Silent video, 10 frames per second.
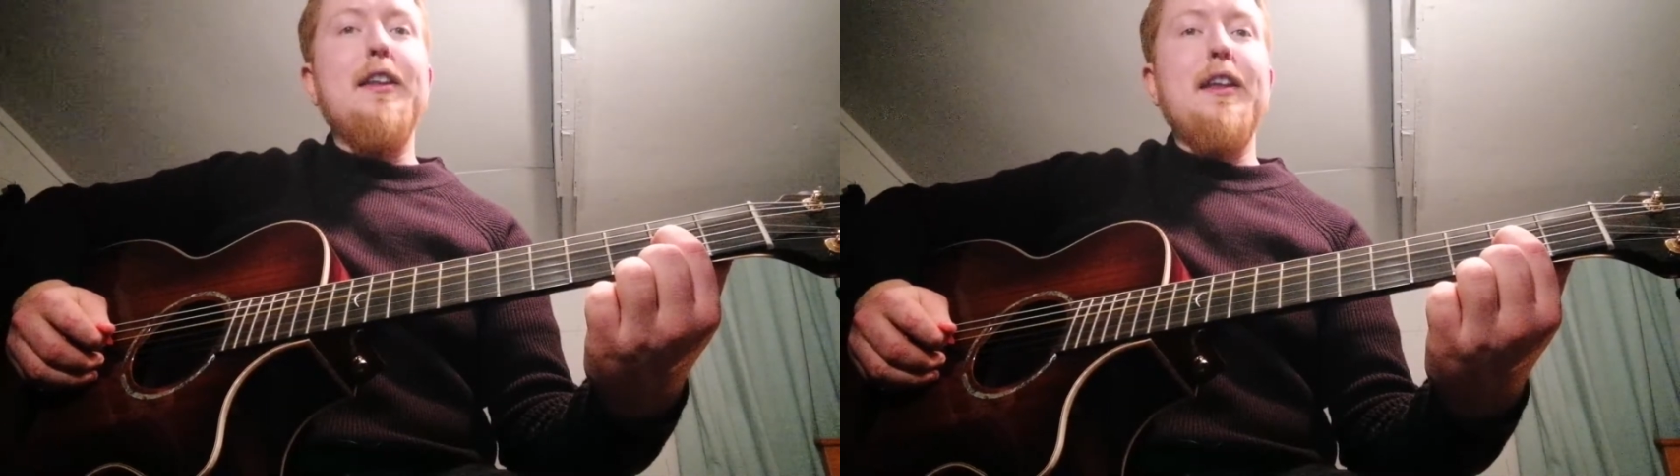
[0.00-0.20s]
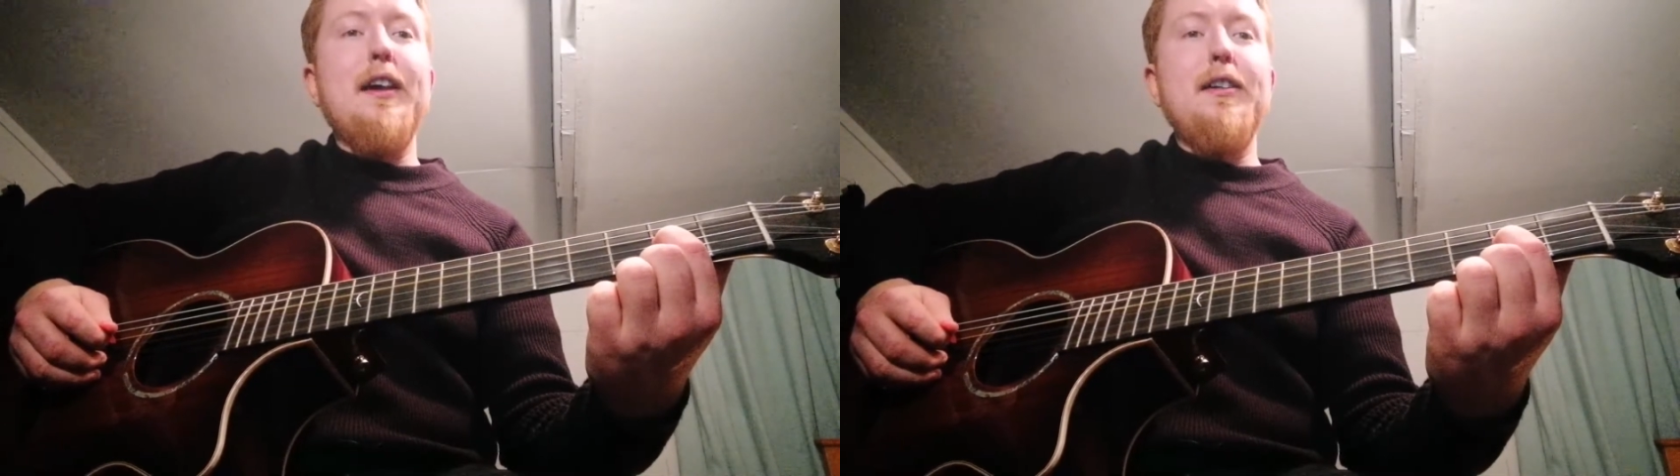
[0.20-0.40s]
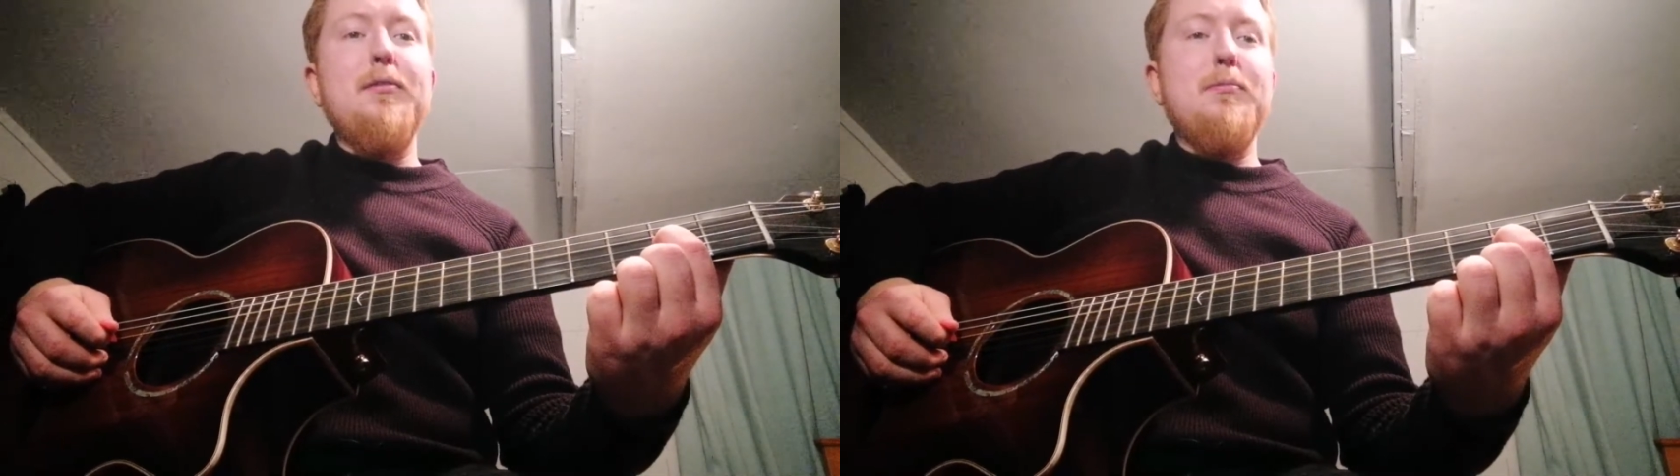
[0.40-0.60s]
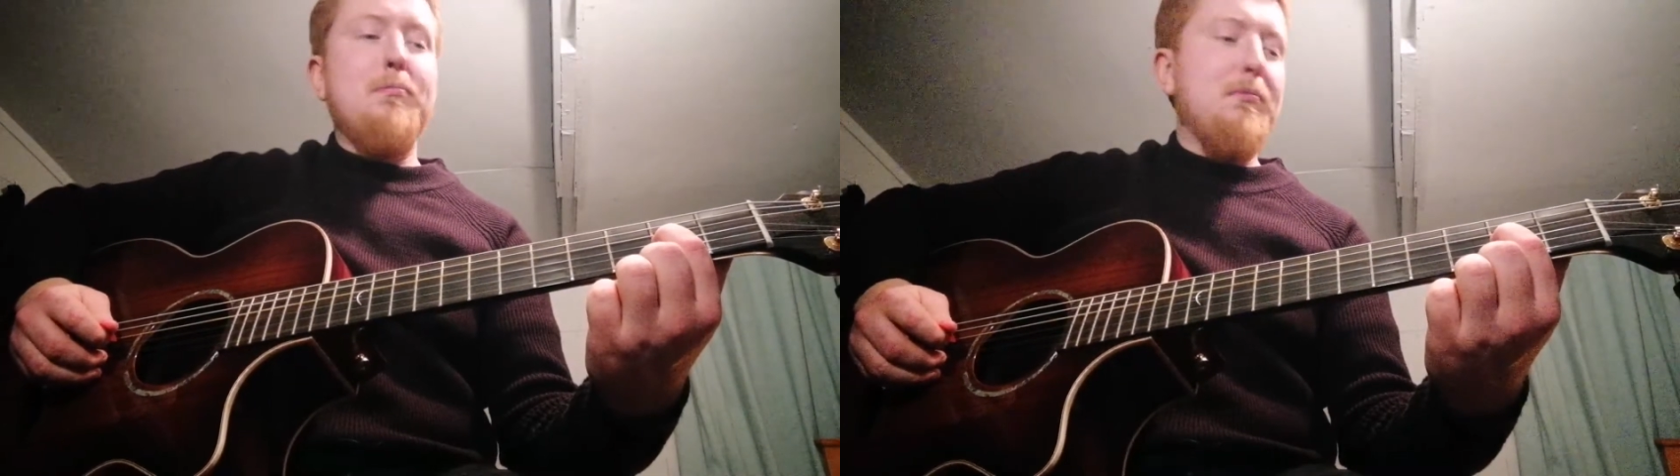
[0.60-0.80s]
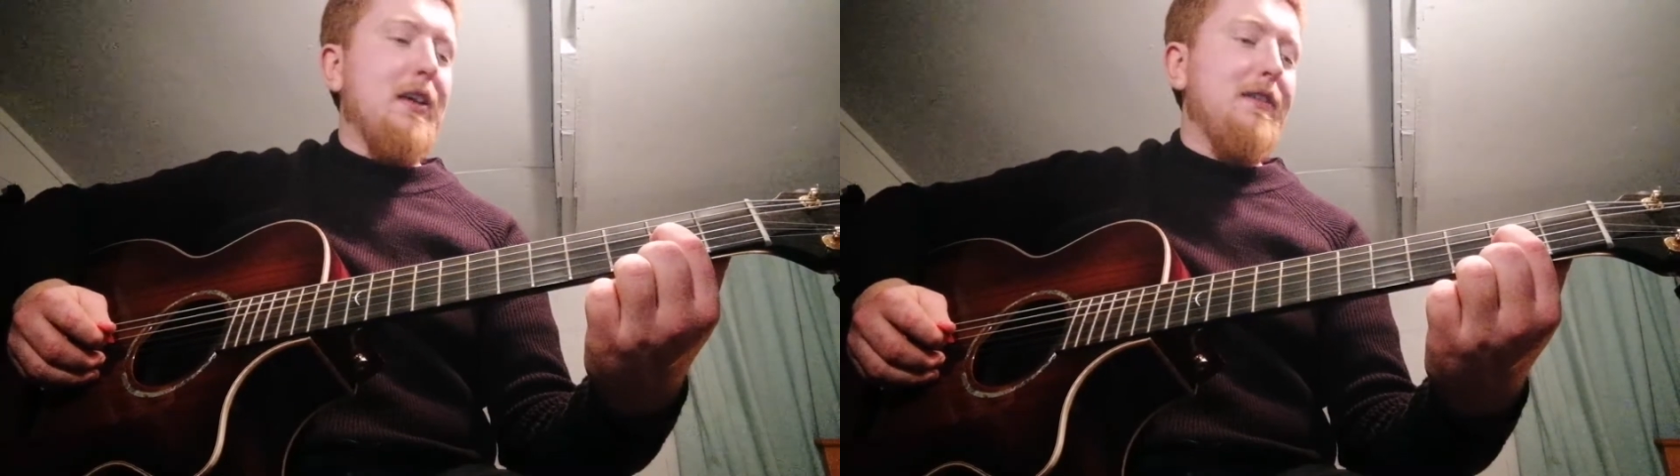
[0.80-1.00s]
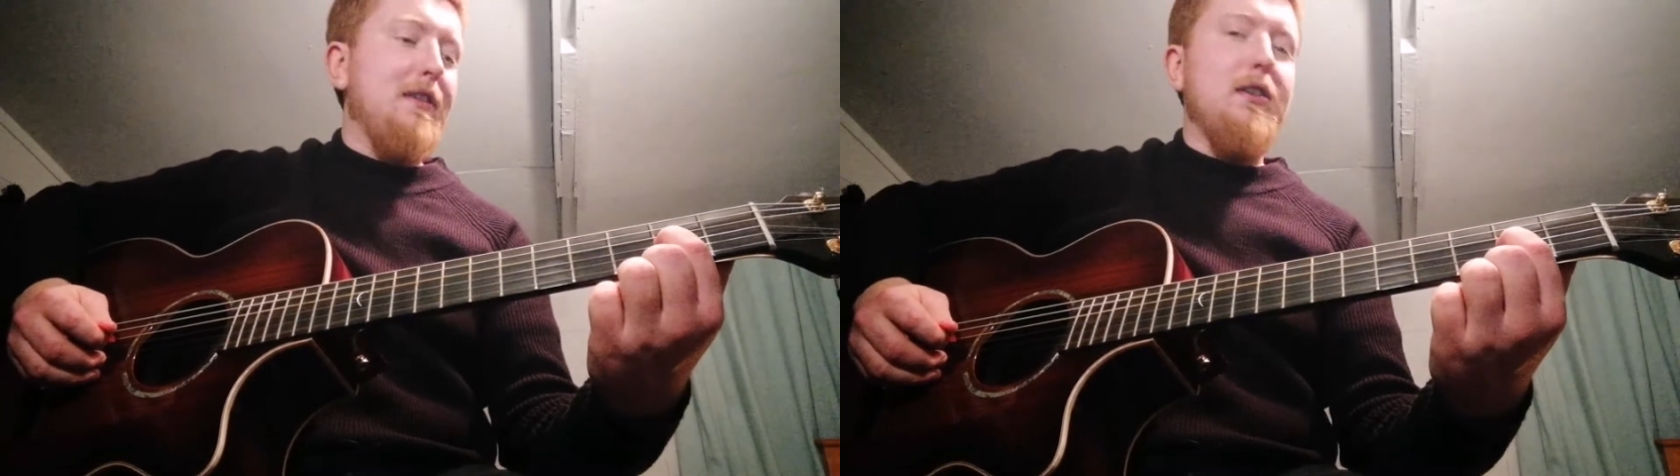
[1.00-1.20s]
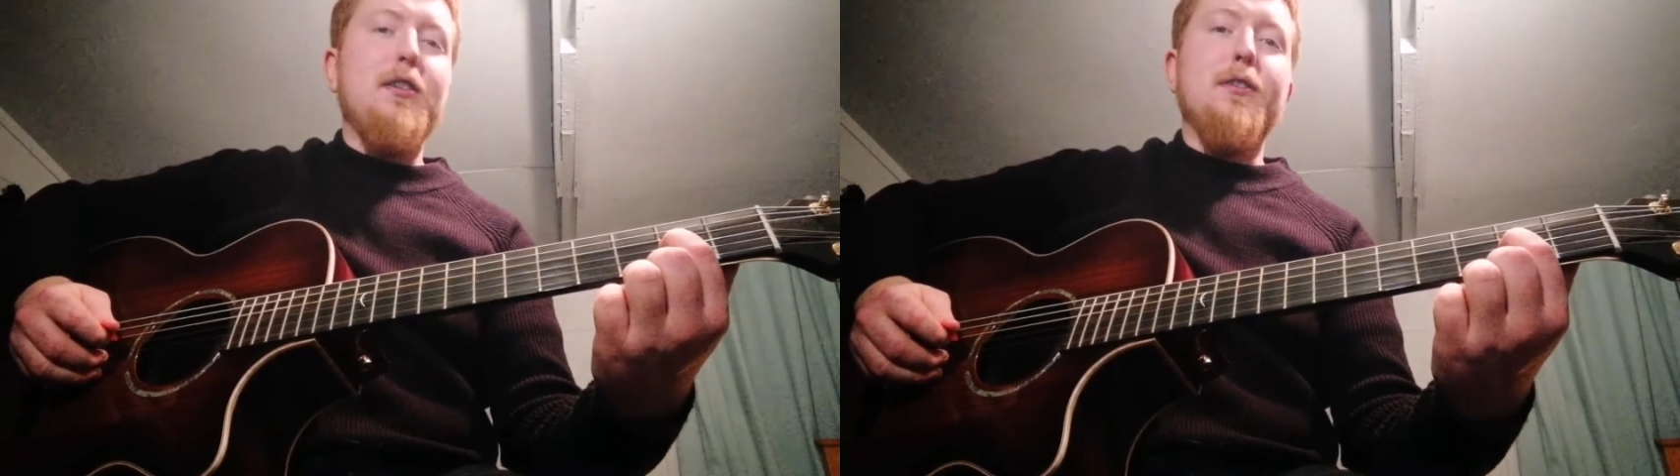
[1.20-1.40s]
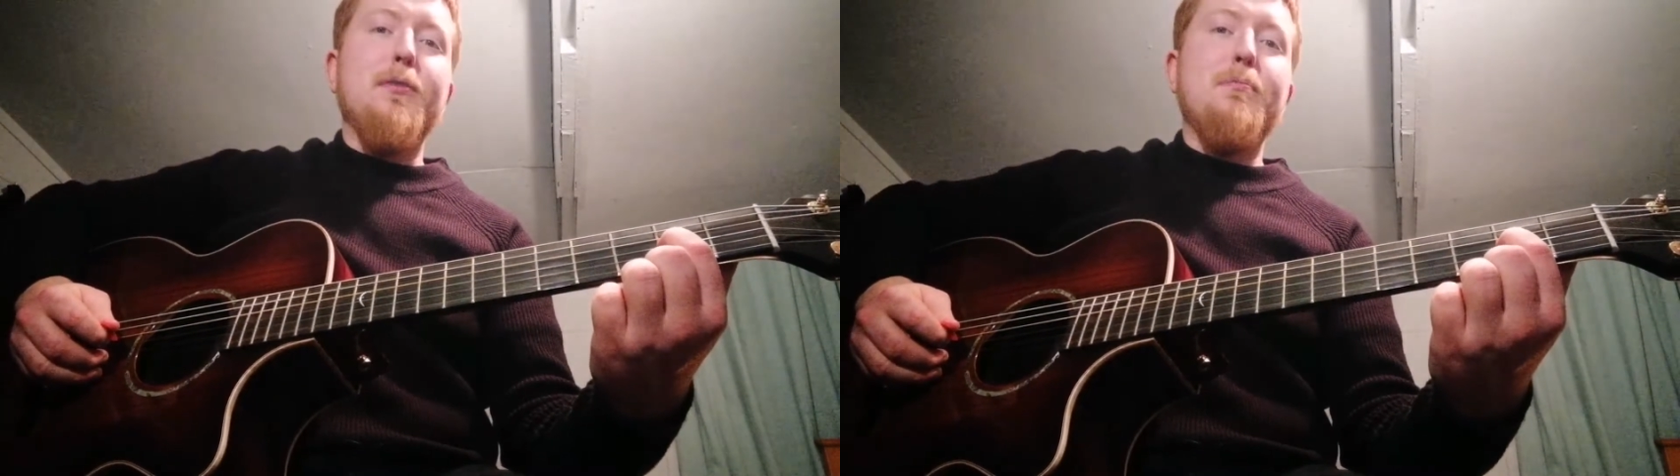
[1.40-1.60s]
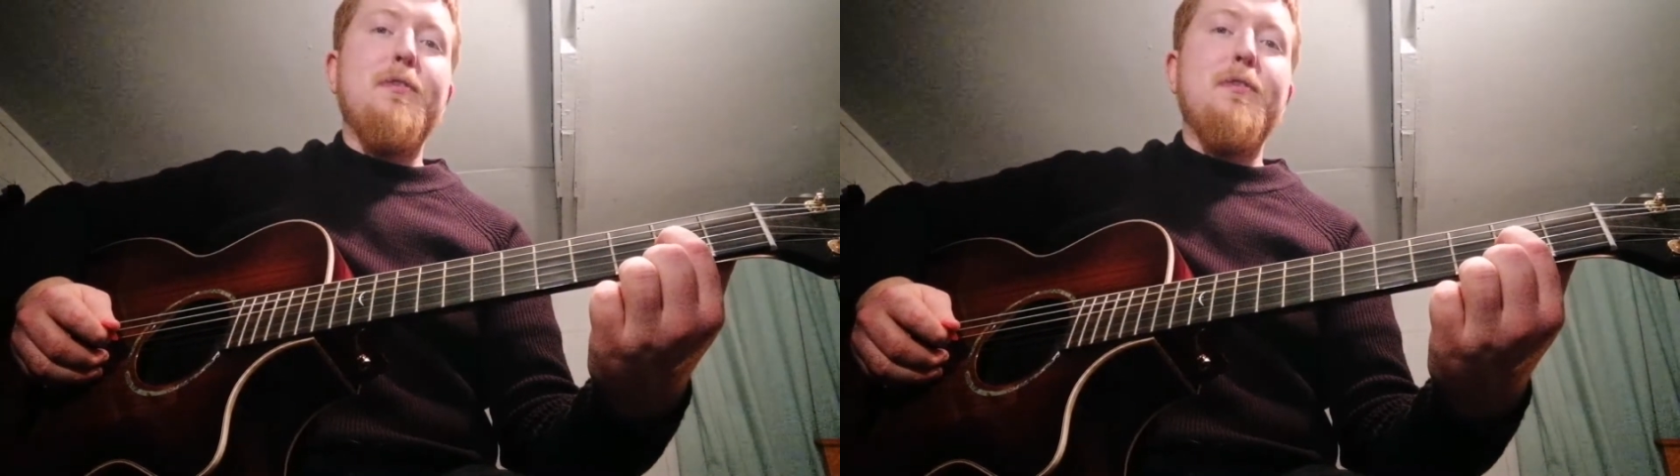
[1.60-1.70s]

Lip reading: that makes your